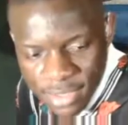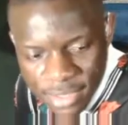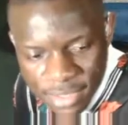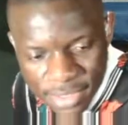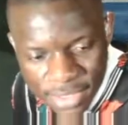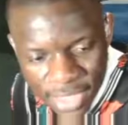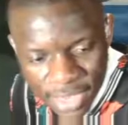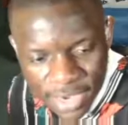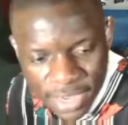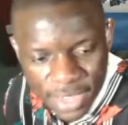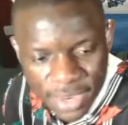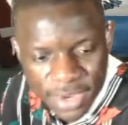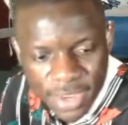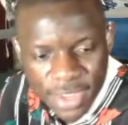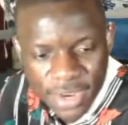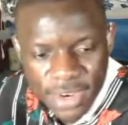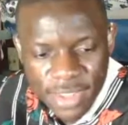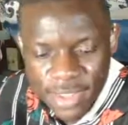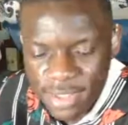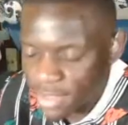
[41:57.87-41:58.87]
yada yada
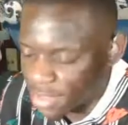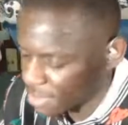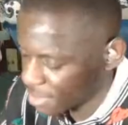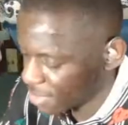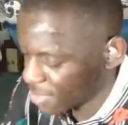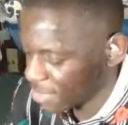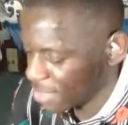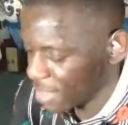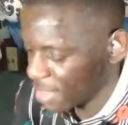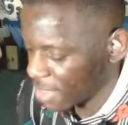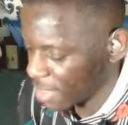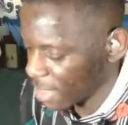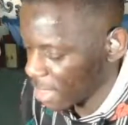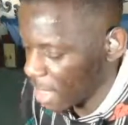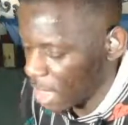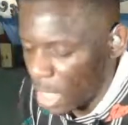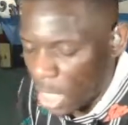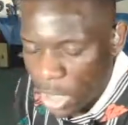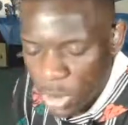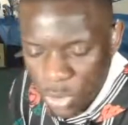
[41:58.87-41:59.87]
yada. Like
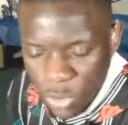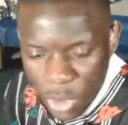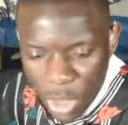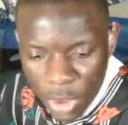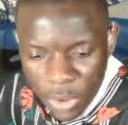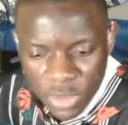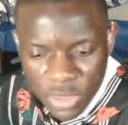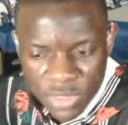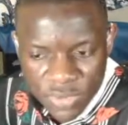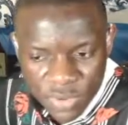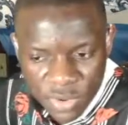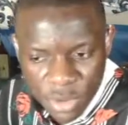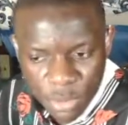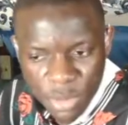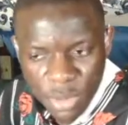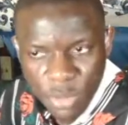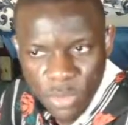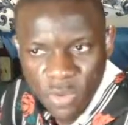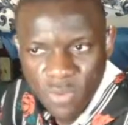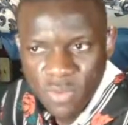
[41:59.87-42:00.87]
I don't know how he's gonna be
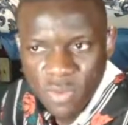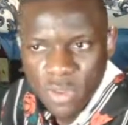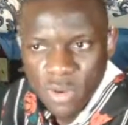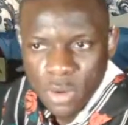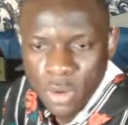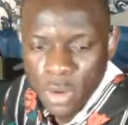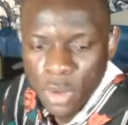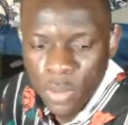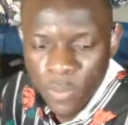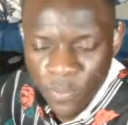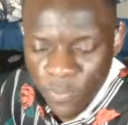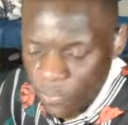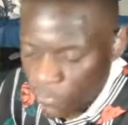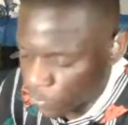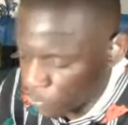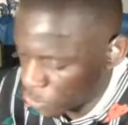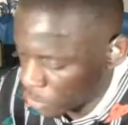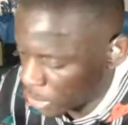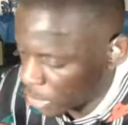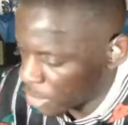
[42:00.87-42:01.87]
moving
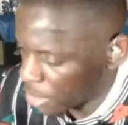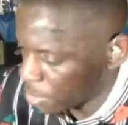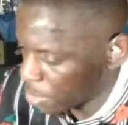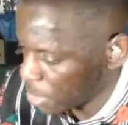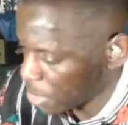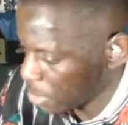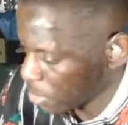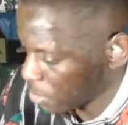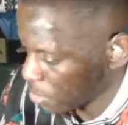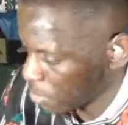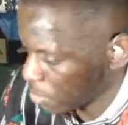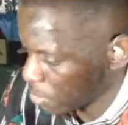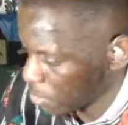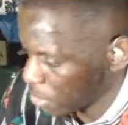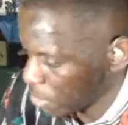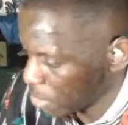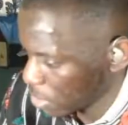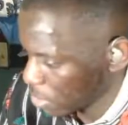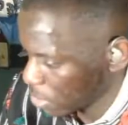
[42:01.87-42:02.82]
when they meet, but